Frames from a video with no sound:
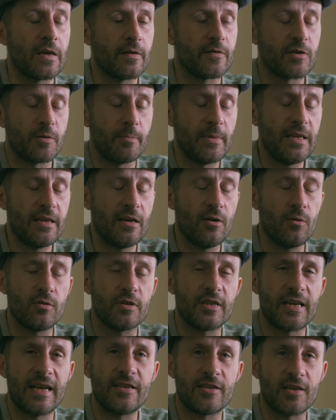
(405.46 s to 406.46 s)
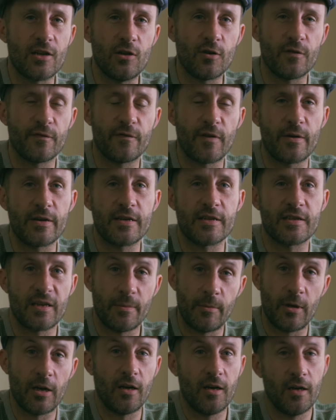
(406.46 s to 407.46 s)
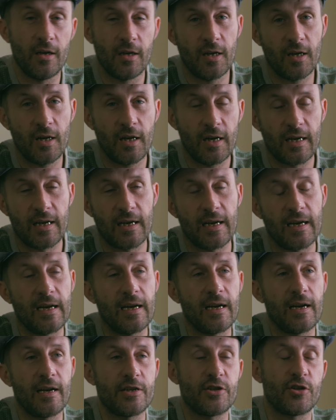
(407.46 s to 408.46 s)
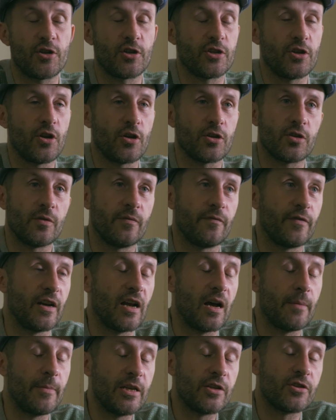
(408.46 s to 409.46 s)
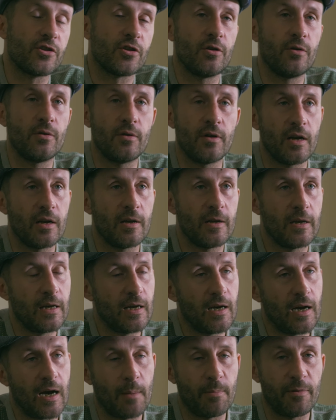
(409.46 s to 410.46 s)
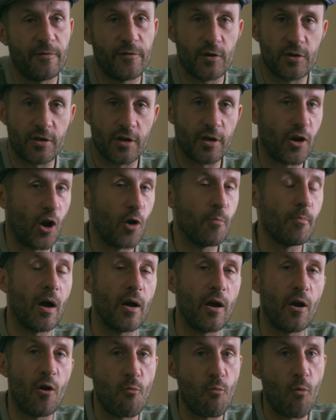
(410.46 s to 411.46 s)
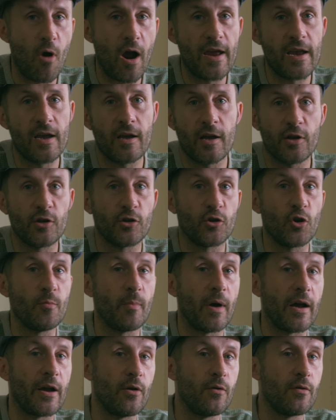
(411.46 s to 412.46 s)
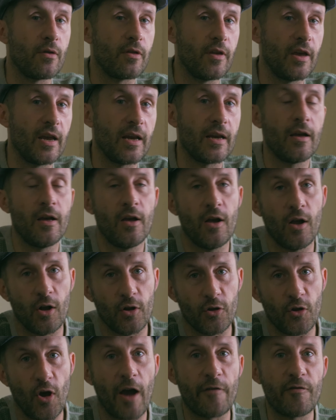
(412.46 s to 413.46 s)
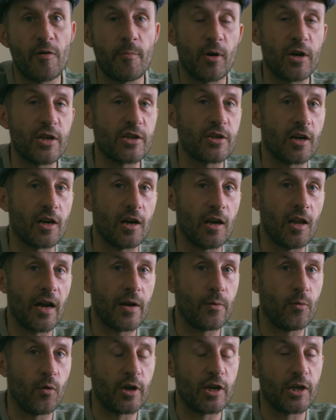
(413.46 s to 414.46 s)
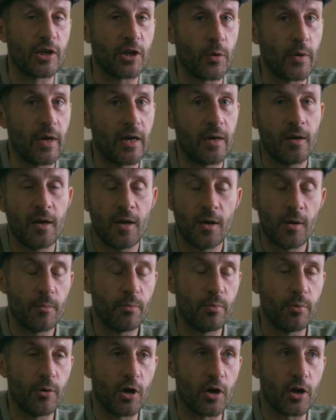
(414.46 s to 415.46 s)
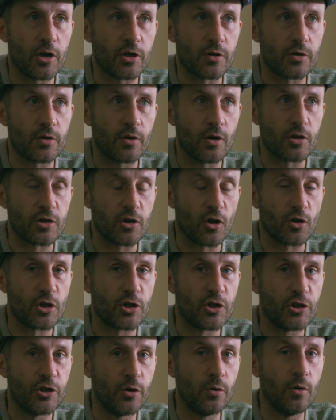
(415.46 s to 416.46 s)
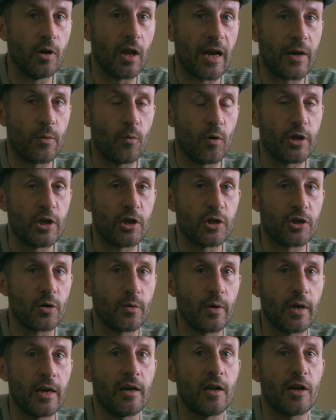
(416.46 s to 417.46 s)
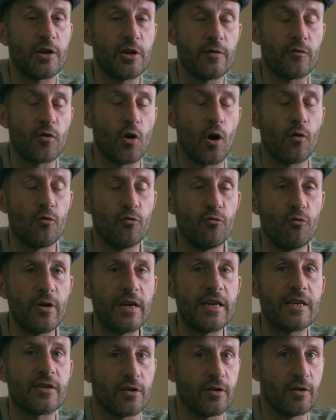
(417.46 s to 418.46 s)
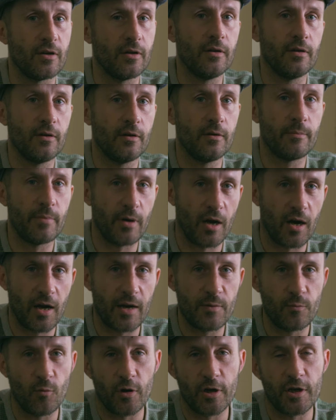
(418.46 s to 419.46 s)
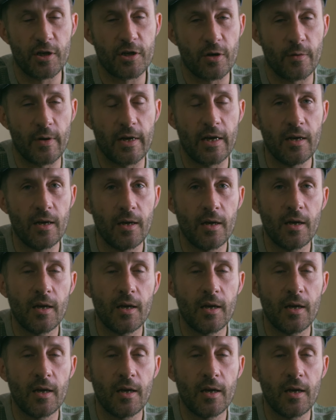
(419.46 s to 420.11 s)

To me, they all tend to look very similar. It's just not something I'm into. I prefer to go my own way and do my own thing. Not everybody's going to like what you're doing, but as long as you like what you're doing and you've got a reason behind what you're doing,